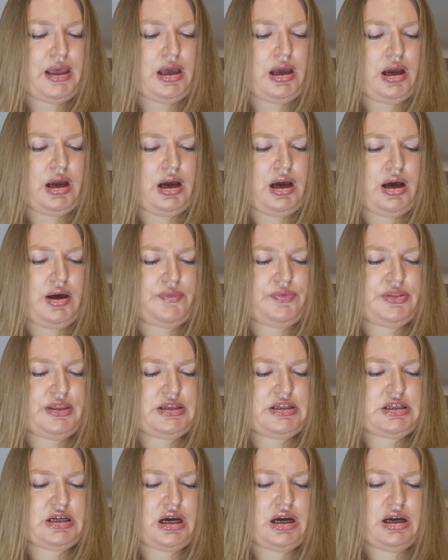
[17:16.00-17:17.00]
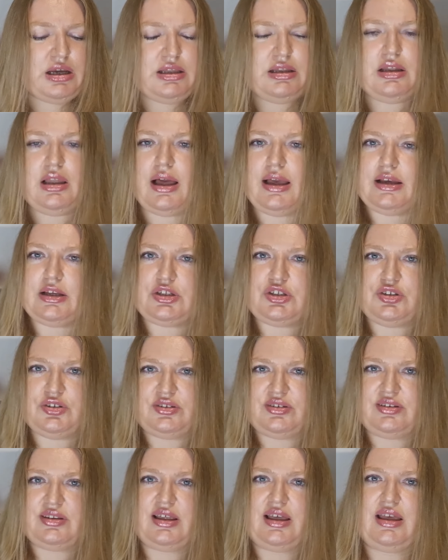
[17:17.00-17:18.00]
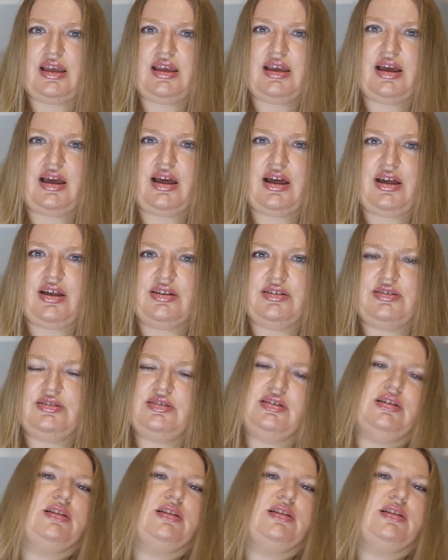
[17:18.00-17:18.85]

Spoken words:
that I like to say as